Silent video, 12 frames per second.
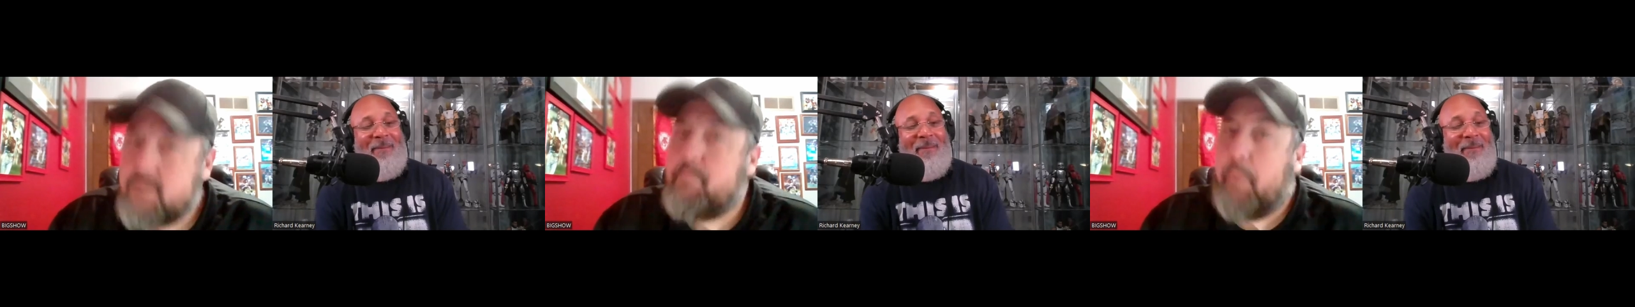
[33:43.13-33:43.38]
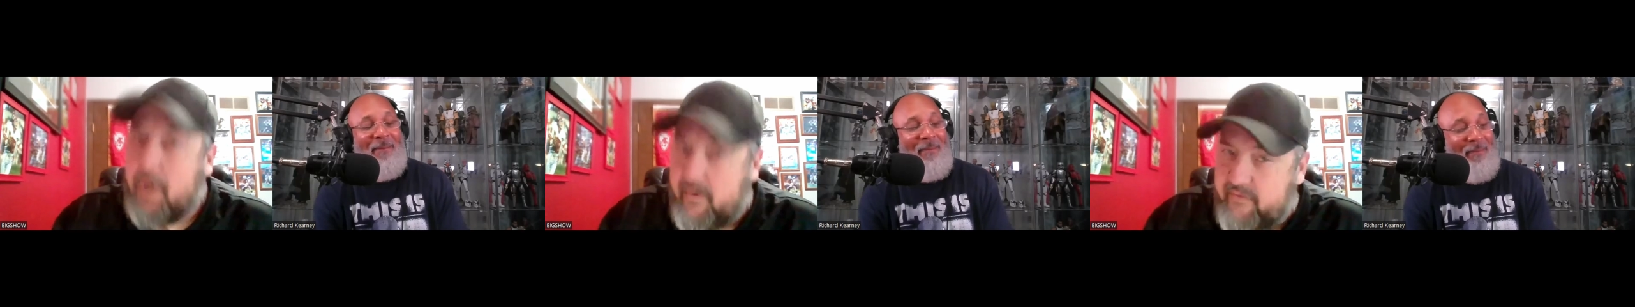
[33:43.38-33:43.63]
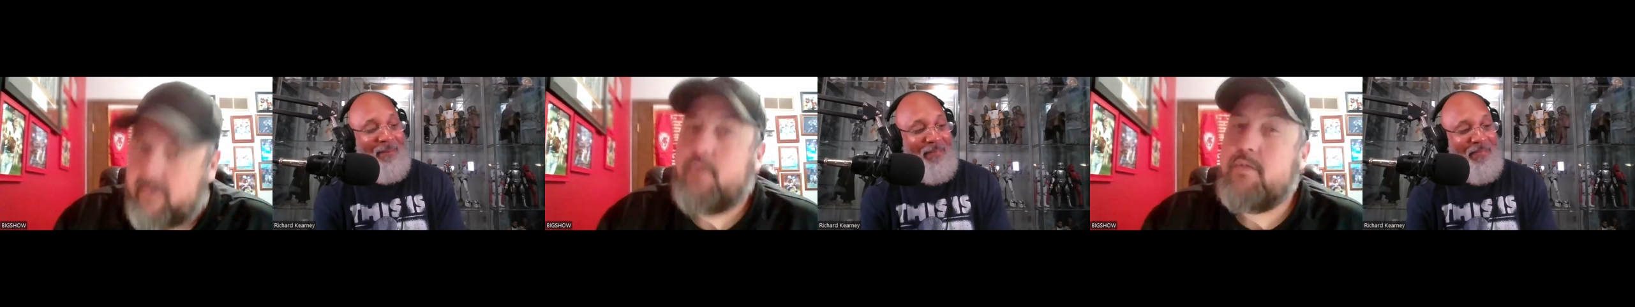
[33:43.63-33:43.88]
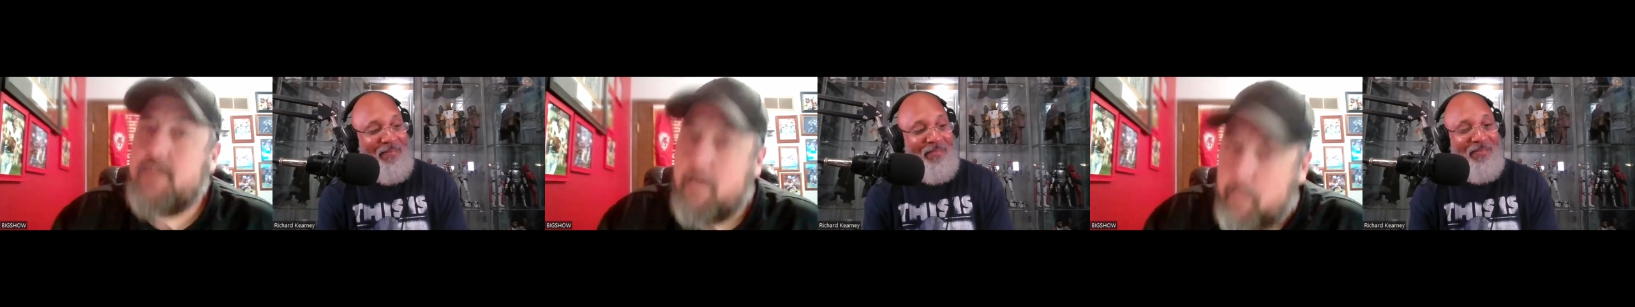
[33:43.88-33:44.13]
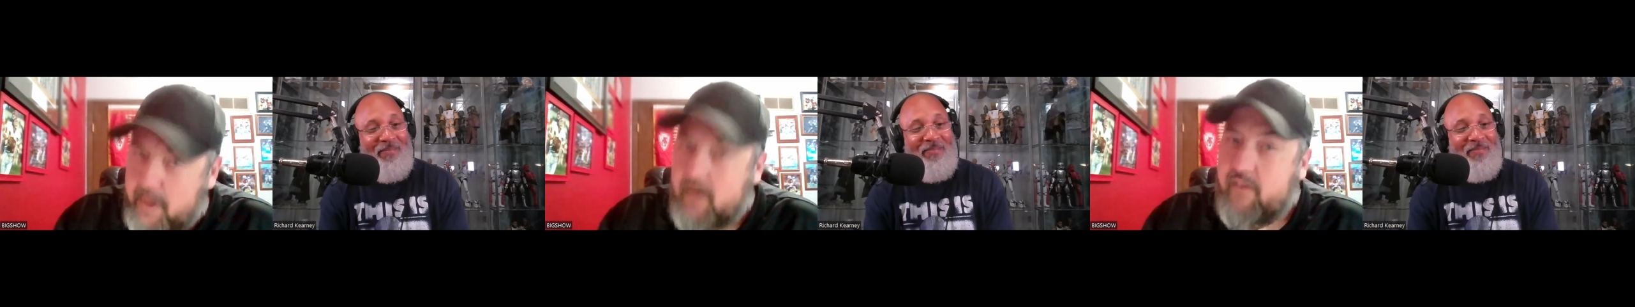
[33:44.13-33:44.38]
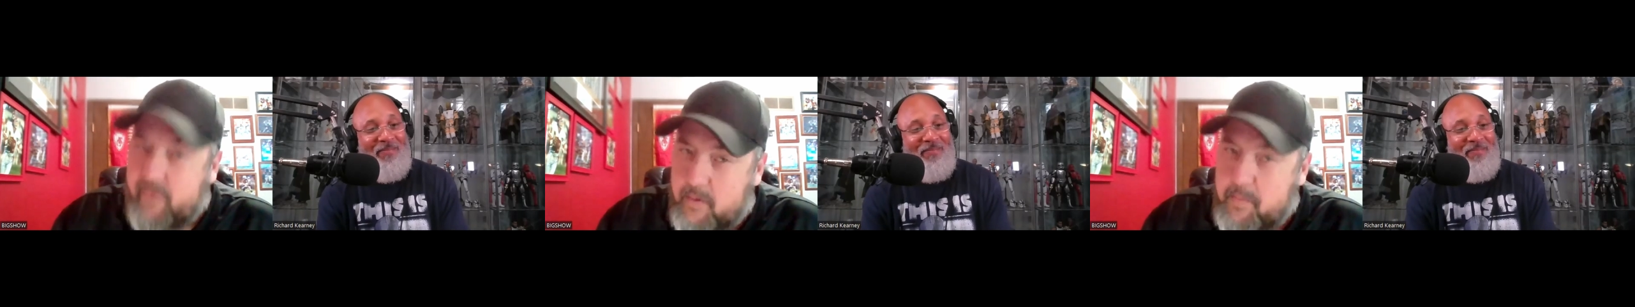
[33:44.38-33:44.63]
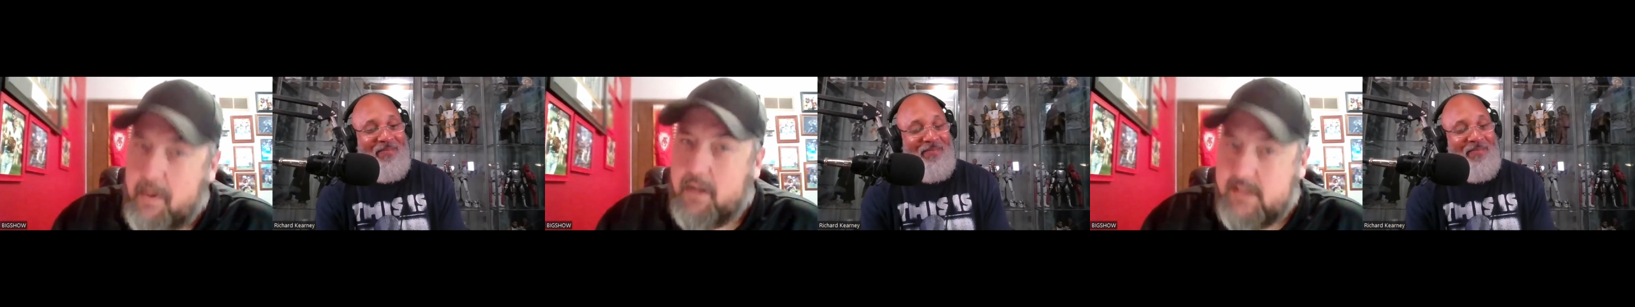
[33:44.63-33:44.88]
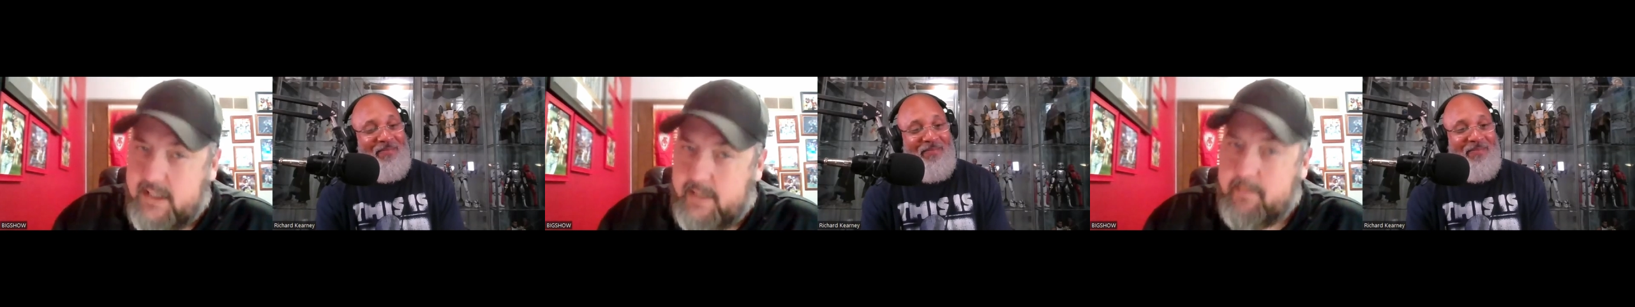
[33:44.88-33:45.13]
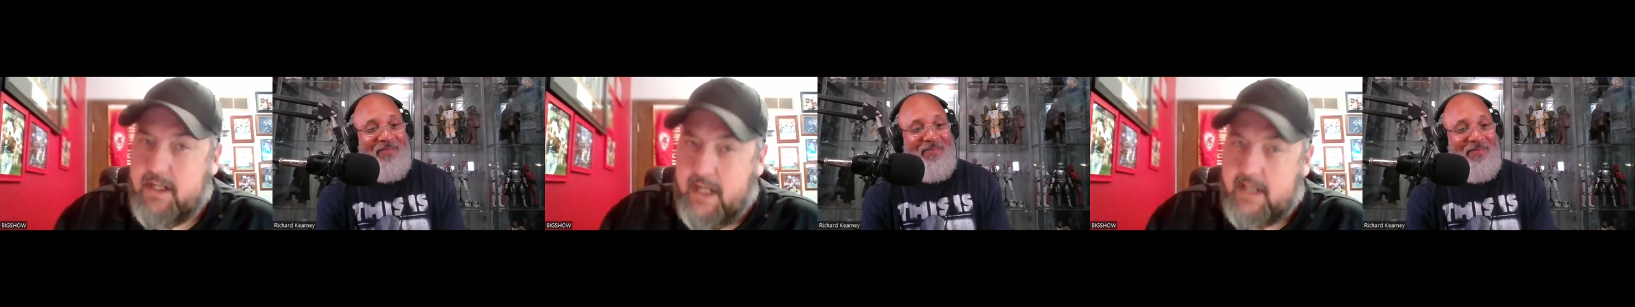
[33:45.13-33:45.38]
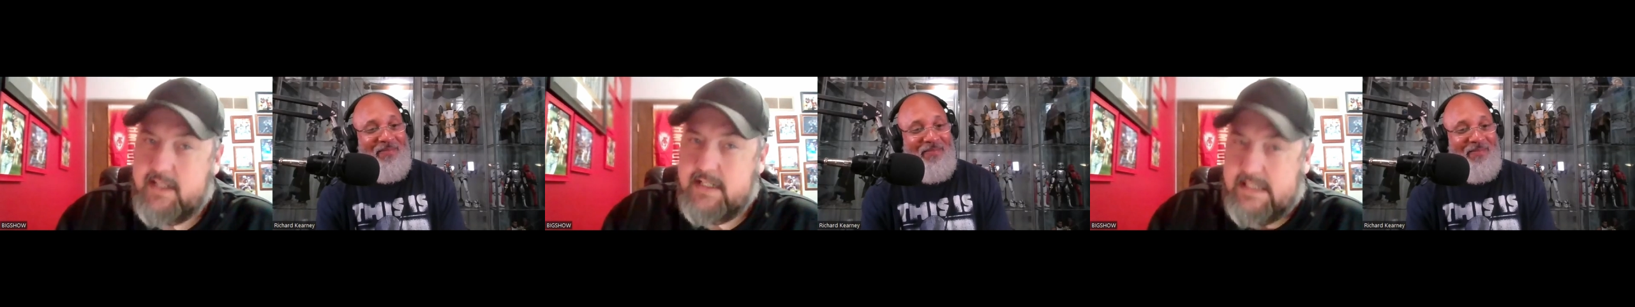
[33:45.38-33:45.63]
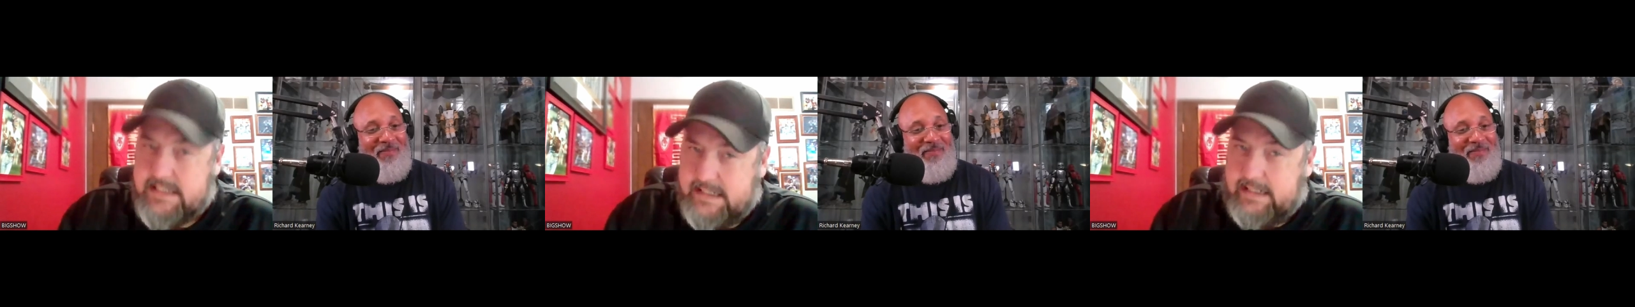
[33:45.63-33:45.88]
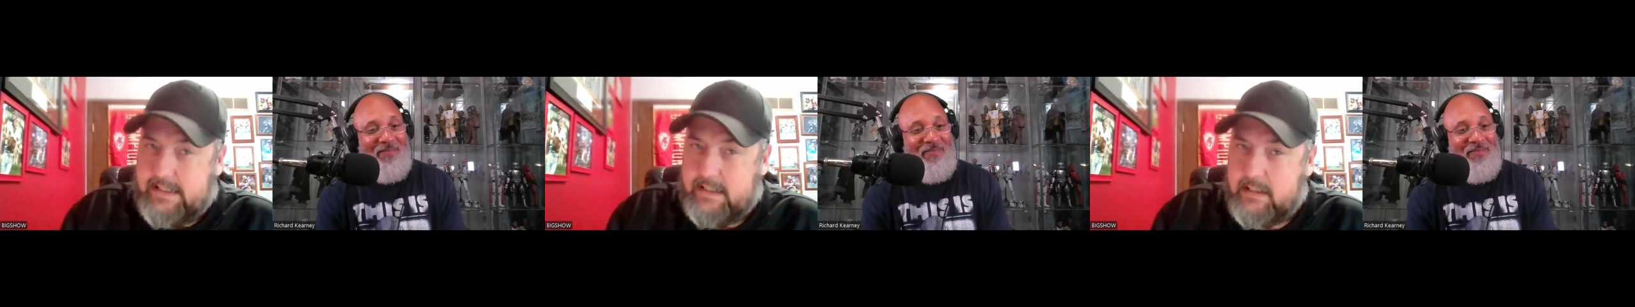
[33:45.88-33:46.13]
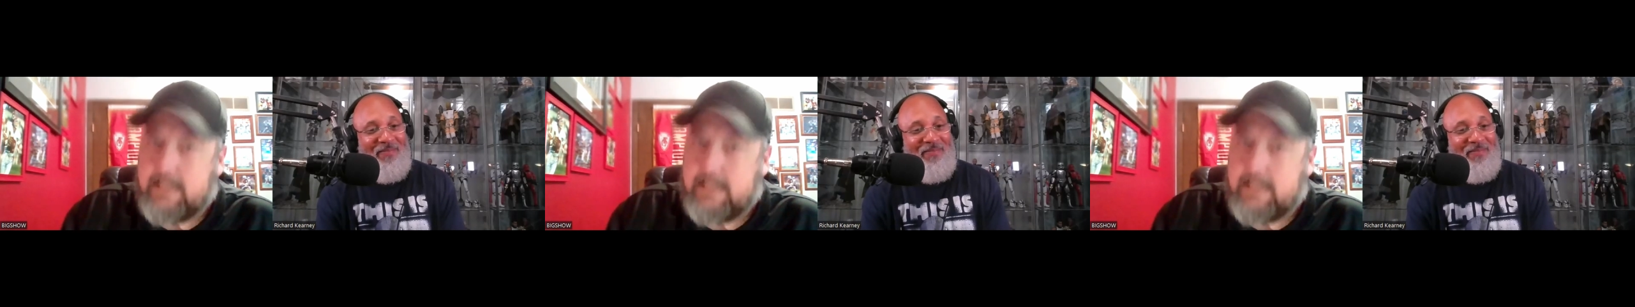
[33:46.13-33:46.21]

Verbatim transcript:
Speaker 1: Buffalo's a better football team than Kansas City.